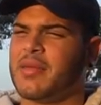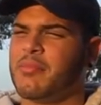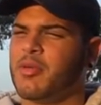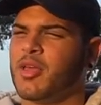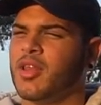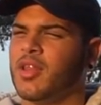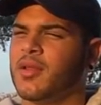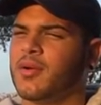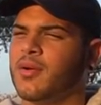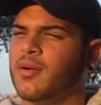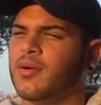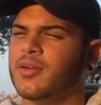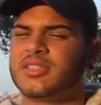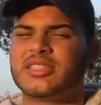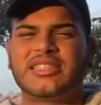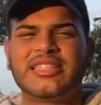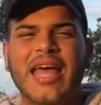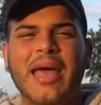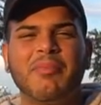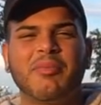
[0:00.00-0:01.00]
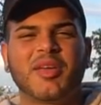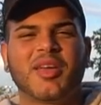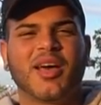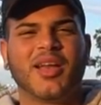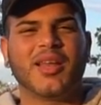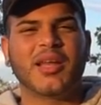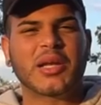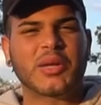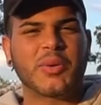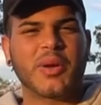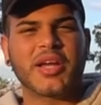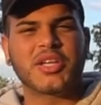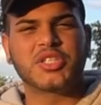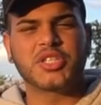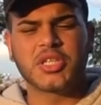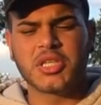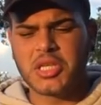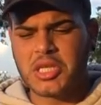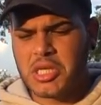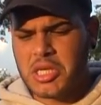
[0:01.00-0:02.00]
give me a little snappy color
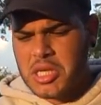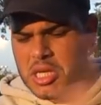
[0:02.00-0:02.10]
correction.